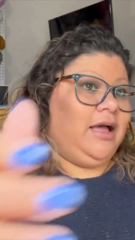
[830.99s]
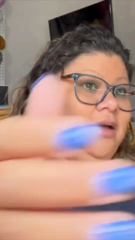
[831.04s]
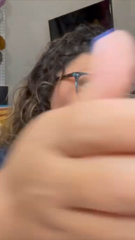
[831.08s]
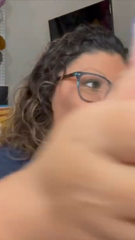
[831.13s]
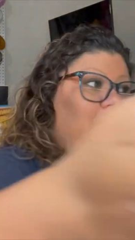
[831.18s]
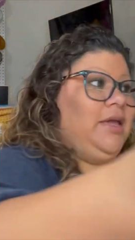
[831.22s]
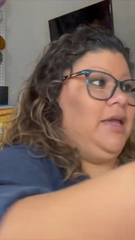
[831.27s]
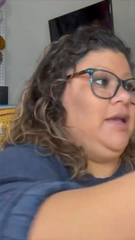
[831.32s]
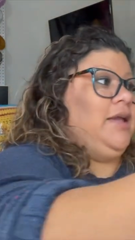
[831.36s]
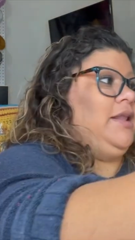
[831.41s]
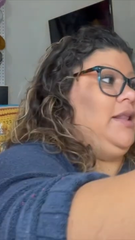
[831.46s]
I
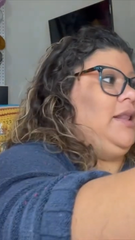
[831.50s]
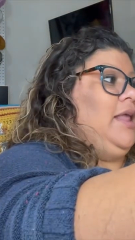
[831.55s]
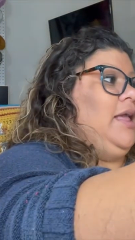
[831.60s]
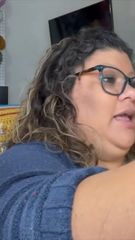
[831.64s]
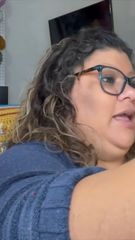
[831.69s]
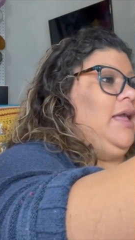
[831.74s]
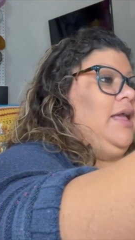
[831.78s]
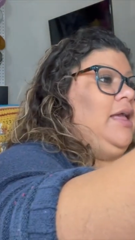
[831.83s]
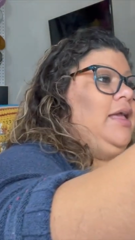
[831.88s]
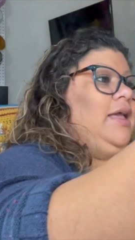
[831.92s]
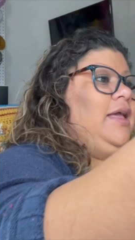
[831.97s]
mean,
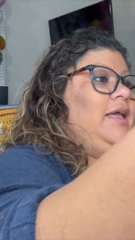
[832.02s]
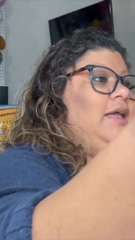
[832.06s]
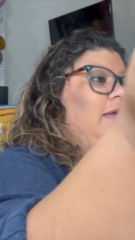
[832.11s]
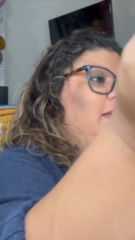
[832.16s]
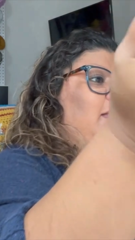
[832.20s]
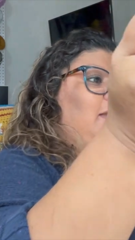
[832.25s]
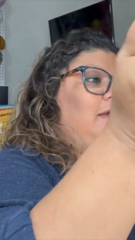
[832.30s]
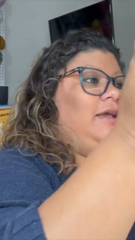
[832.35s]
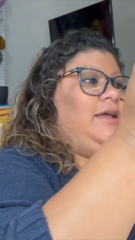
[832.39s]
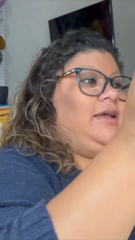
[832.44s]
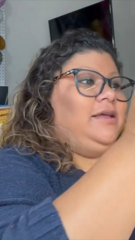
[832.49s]

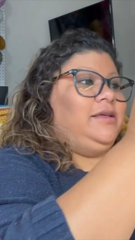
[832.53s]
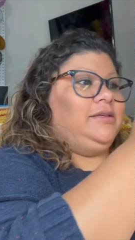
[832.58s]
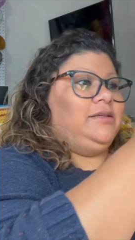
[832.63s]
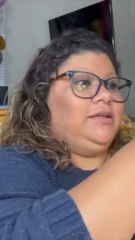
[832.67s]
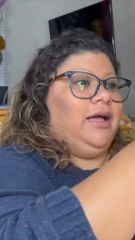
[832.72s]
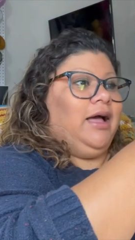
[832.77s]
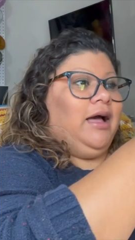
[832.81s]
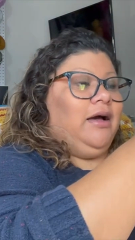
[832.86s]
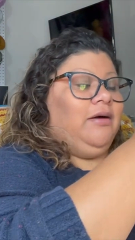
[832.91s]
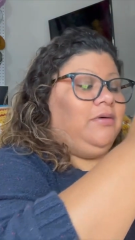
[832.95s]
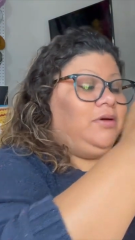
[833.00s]

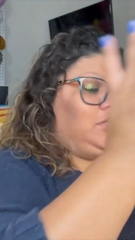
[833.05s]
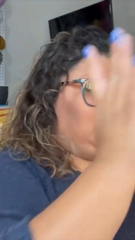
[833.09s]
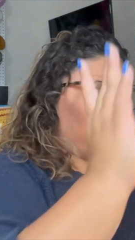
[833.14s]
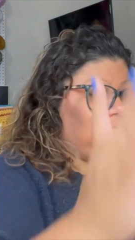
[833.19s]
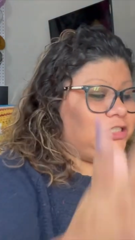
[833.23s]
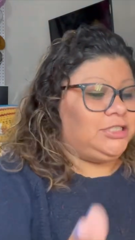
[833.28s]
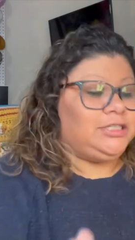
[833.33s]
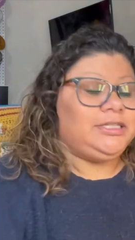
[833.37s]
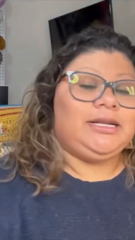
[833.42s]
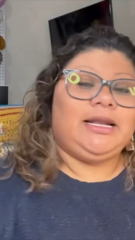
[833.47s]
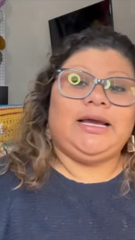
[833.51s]
I would
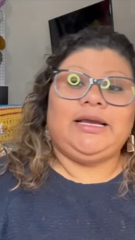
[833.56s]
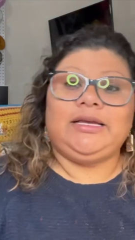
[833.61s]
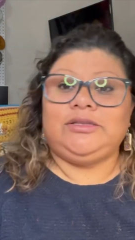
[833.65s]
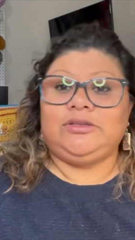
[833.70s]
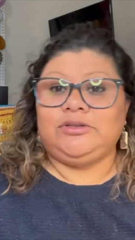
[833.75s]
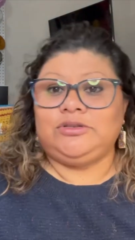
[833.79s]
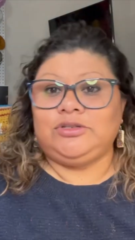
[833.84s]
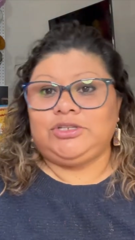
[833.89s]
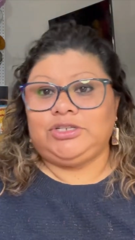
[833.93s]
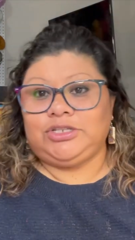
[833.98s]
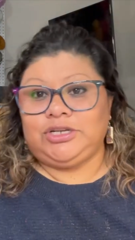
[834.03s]
just like
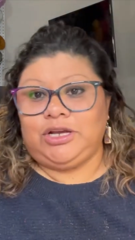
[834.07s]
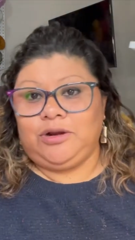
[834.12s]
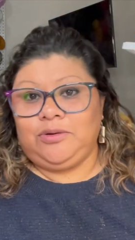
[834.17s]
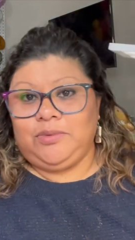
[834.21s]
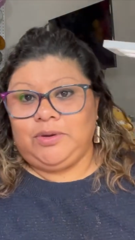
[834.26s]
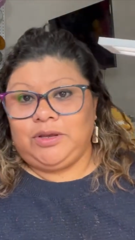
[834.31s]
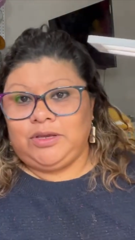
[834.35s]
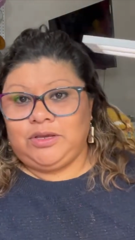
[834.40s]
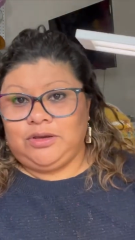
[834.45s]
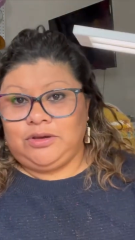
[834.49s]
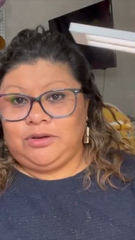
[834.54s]
to share
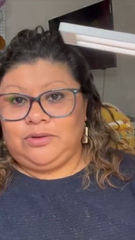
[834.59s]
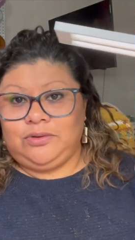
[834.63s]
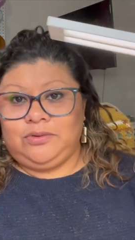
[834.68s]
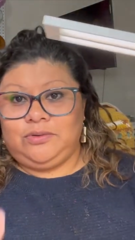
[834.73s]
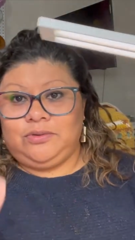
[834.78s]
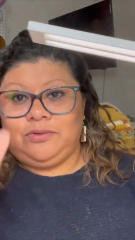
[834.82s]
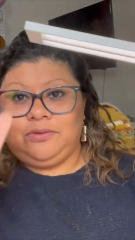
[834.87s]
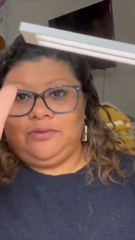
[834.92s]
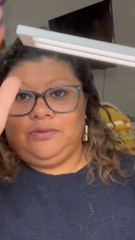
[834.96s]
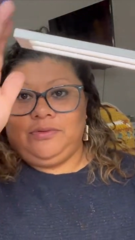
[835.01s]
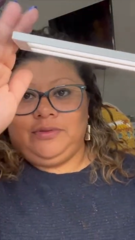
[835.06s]
with
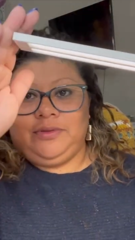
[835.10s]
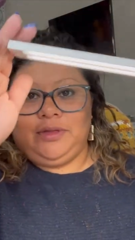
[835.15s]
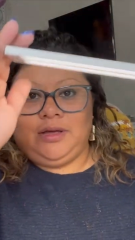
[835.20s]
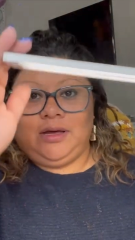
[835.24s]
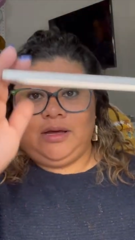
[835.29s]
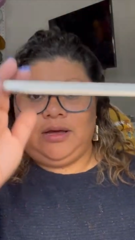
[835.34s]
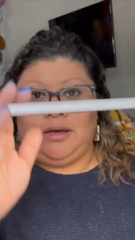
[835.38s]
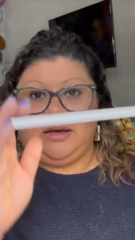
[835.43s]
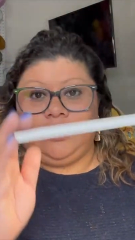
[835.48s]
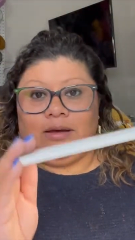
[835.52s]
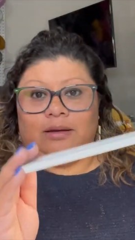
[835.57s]
you
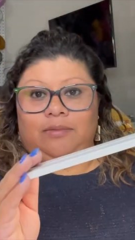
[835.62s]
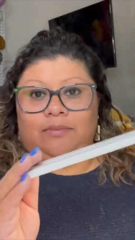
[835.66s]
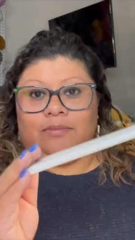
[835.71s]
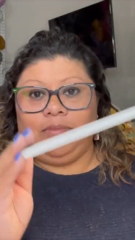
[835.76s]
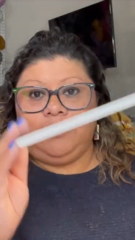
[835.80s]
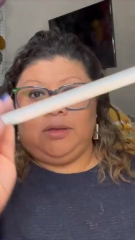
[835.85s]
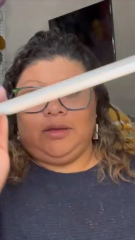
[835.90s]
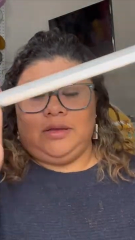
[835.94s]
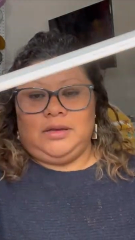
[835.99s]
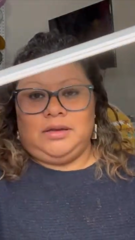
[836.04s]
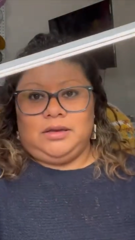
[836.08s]
the,
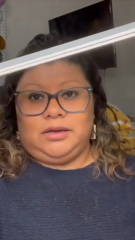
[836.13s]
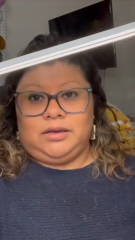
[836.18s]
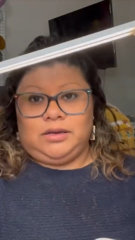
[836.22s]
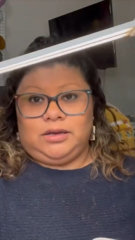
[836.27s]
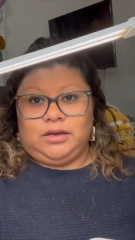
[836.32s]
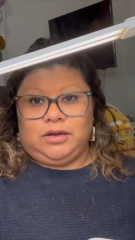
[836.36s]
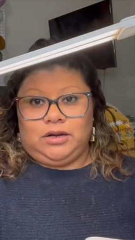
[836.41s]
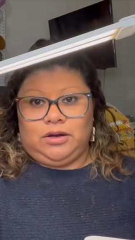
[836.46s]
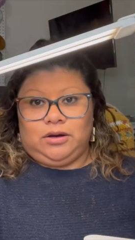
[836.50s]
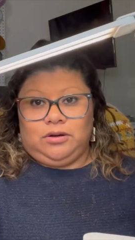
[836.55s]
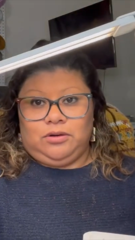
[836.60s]

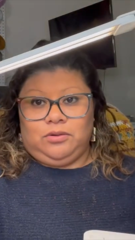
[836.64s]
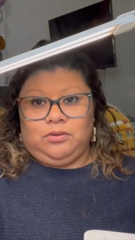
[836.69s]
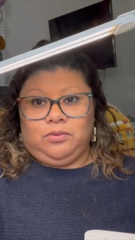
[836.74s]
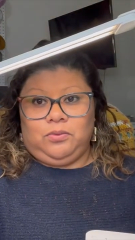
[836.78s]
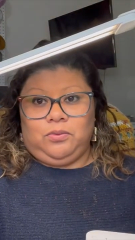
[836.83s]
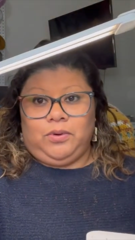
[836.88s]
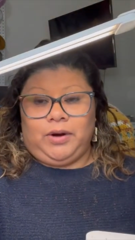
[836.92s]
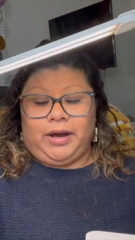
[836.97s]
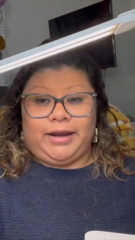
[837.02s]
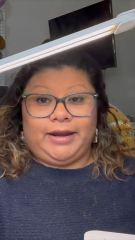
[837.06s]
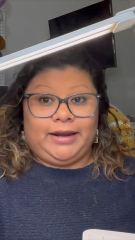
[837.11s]
you know,
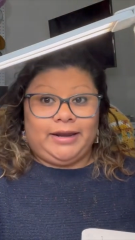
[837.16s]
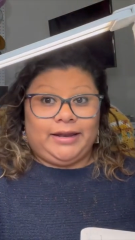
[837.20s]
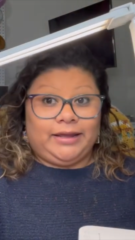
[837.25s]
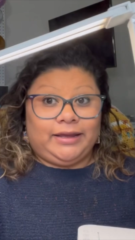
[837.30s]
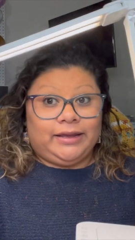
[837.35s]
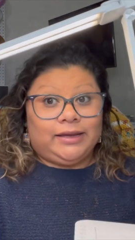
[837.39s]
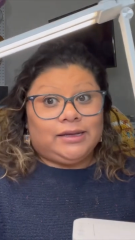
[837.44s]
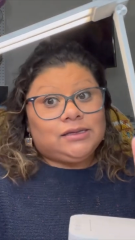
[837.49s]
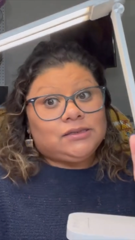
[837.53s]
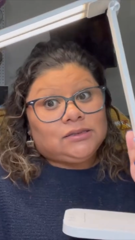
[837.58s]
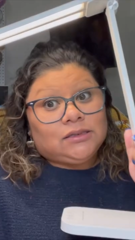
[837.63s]
what it
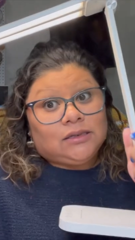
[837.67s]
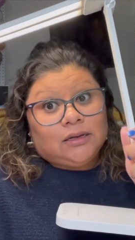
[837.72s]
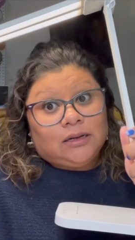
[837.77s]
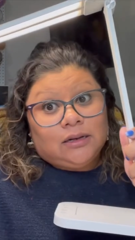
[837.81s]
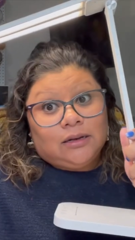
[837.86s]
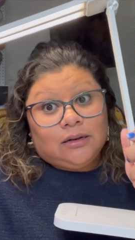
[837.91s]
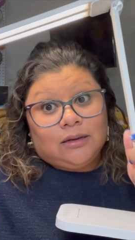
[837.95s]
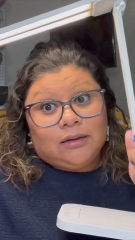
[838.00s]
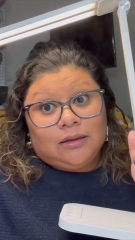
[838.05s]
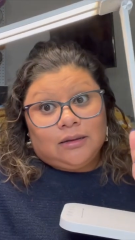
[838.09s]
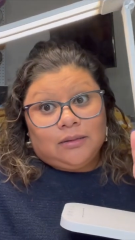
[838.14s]
is.
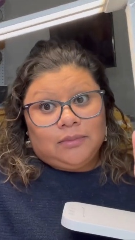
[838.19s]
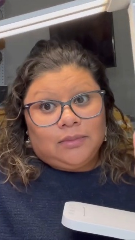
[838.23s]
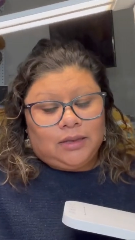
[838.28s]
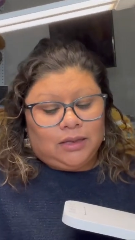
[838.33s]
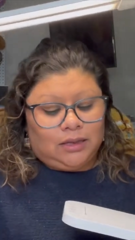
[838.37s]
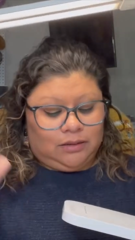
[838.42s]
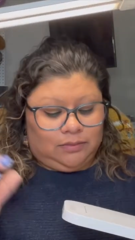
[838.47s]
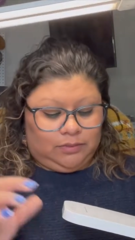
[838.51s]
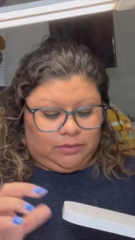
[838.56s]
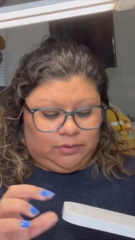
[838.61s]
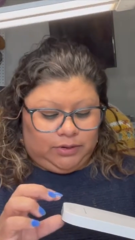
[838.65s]
Look at me,
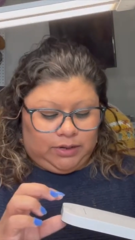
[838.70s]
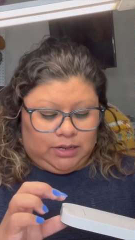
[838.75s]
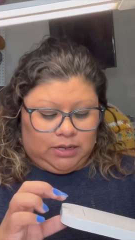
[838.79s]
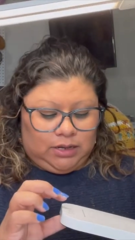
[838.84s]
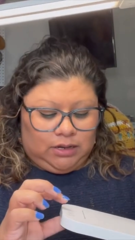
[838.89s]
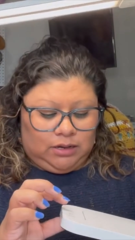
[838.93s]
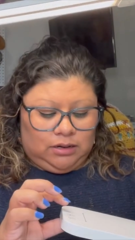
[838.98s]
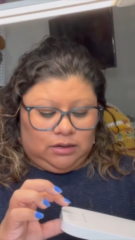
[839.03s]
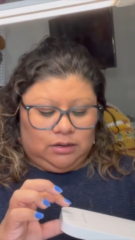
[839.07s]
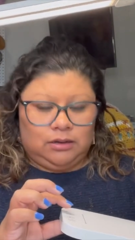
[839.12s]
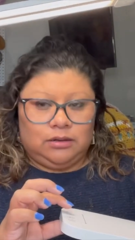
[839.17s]
I'm
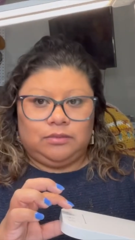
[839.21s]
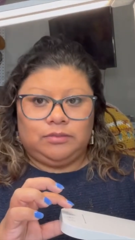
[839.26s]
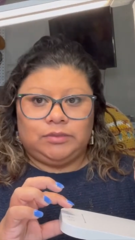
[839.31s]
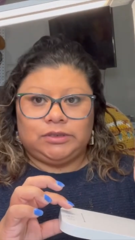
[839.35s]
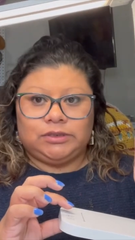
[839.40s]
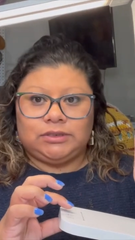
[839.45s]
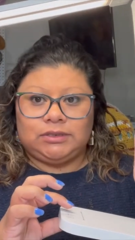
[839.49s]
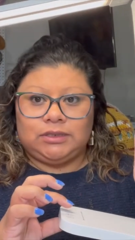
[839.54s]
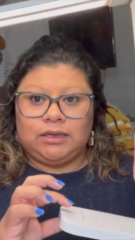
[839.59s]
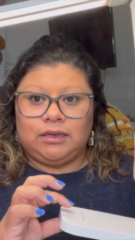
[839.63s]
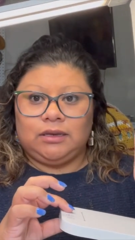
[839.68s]
here. Let me
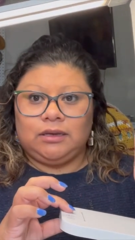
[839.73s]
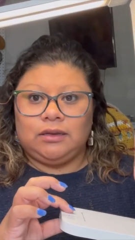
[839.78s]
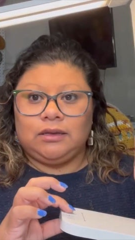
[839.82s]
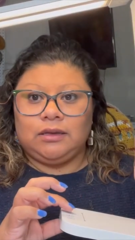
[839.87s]
see.